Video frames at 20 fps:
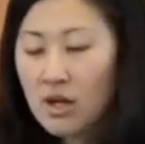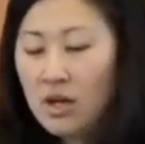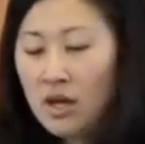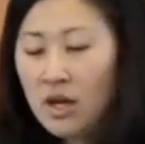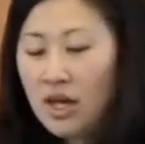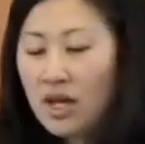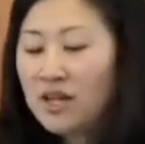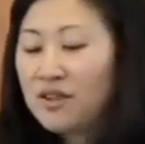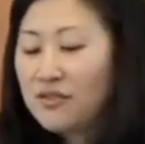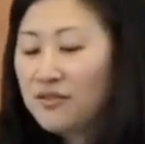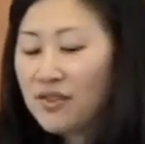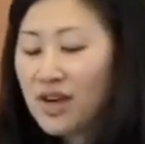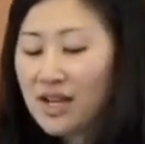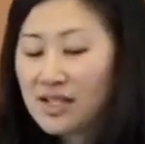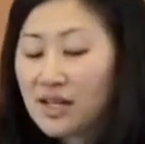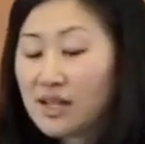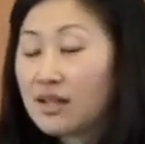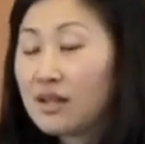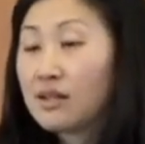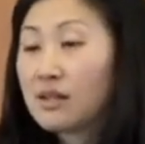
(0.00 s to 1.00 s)
And in fact,
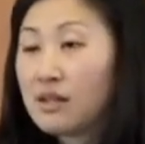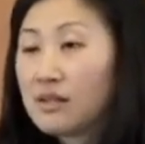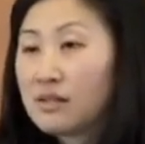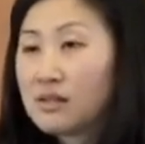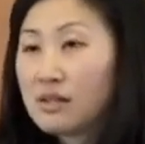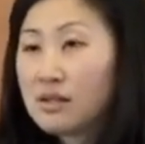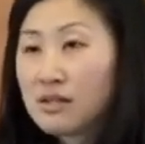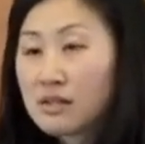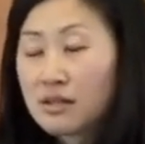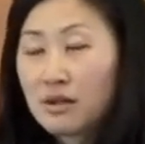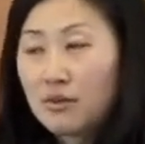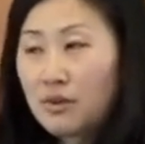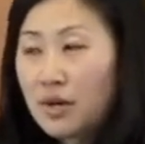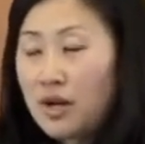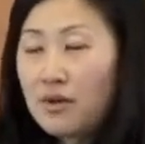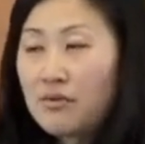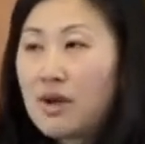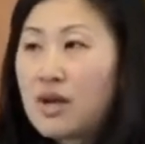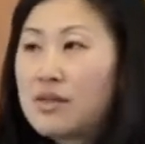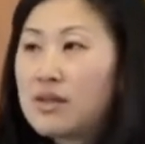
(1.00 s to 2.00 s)
I think this is, when I
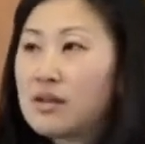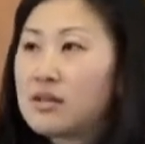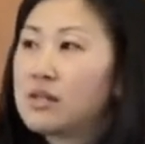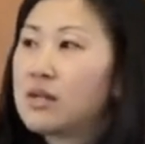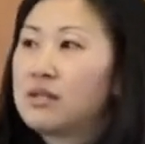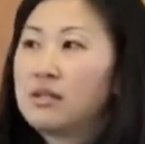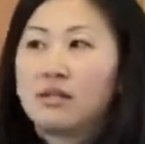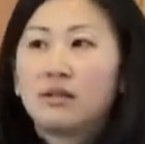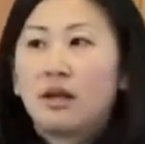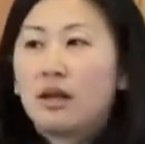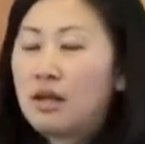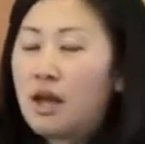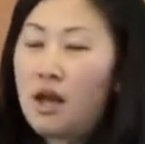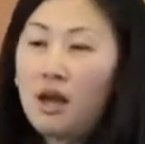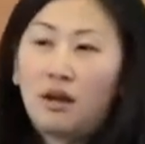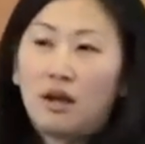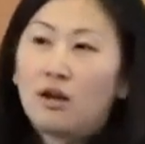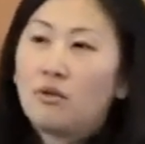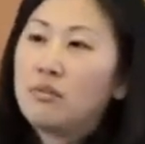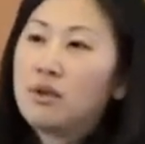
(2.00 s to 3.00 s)
read this, it
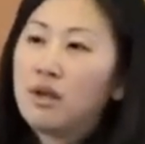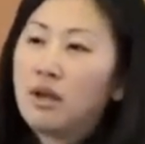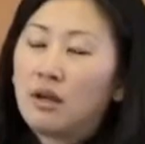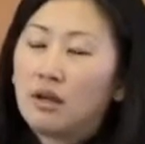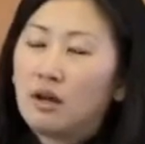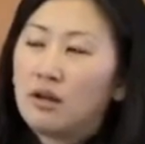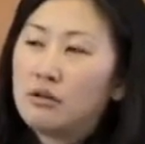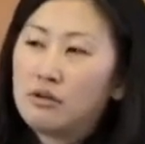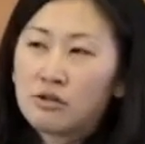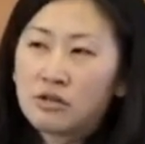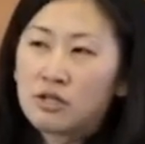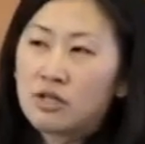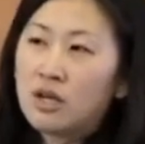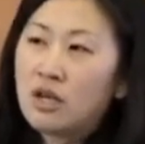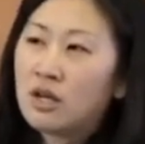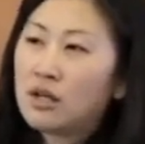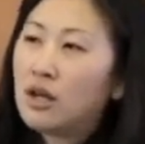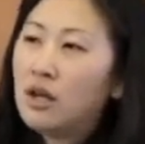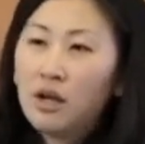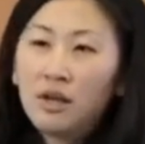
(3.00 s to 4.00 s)
helped me
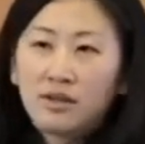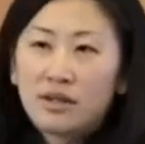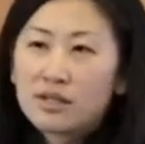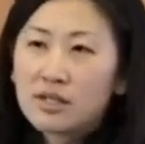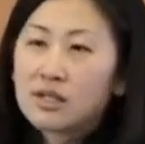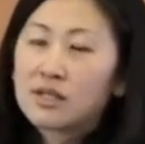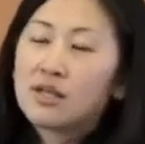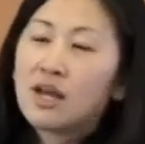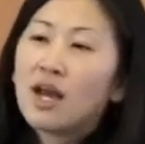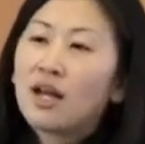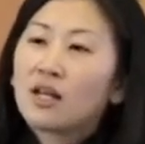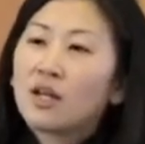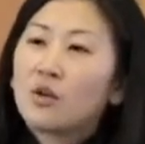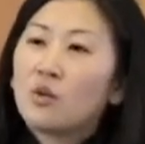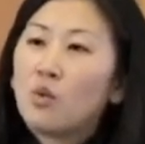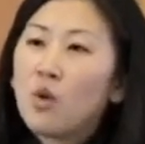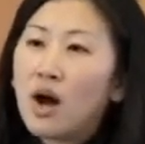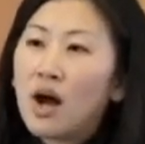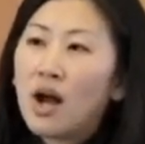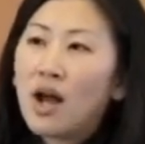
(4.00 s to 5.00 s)
understand that's exactly
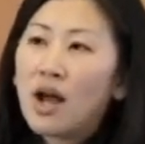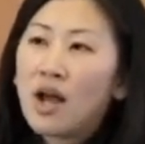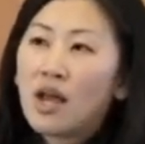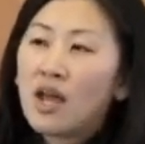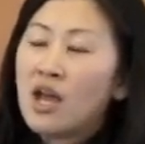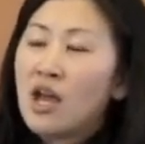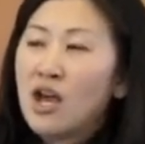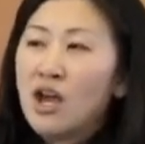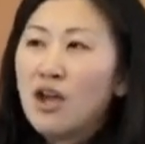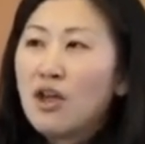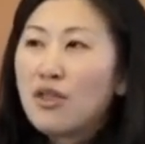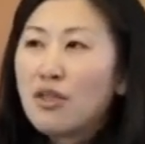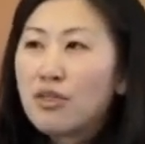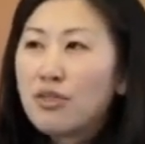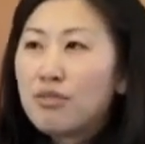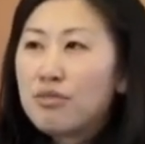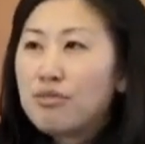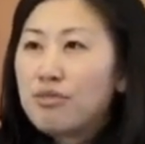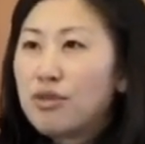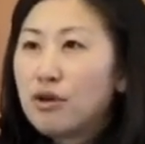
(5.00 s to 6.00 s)
why
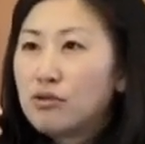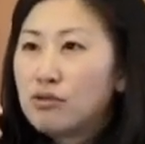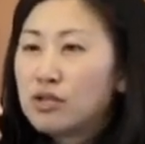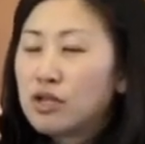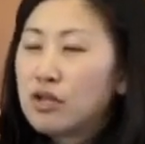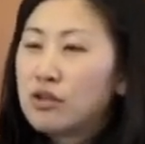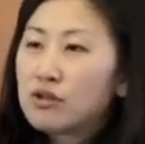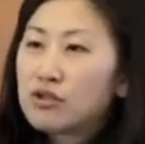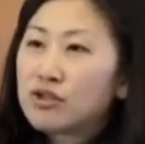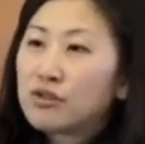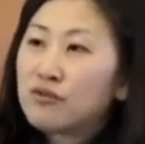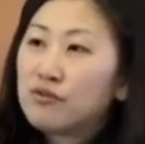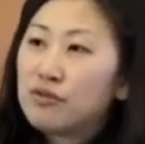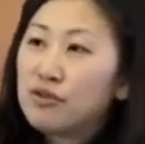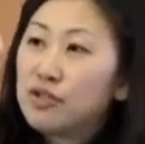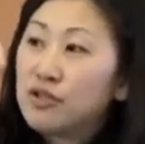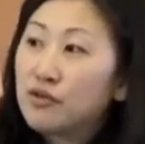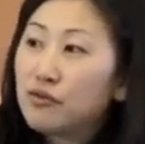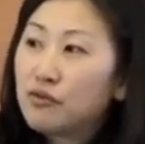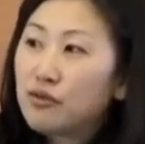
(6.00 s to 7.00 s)
those years of
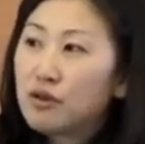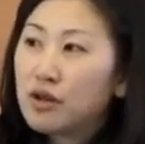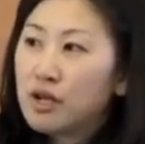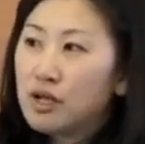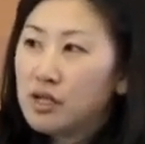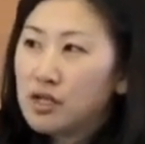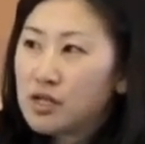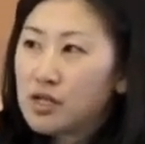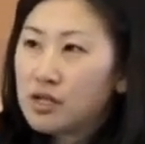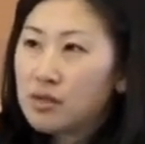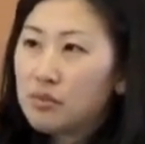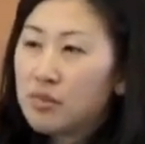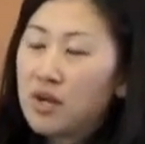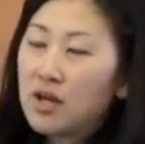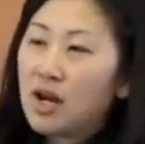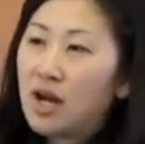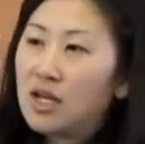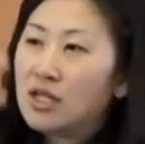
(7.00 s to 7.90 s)
difference, being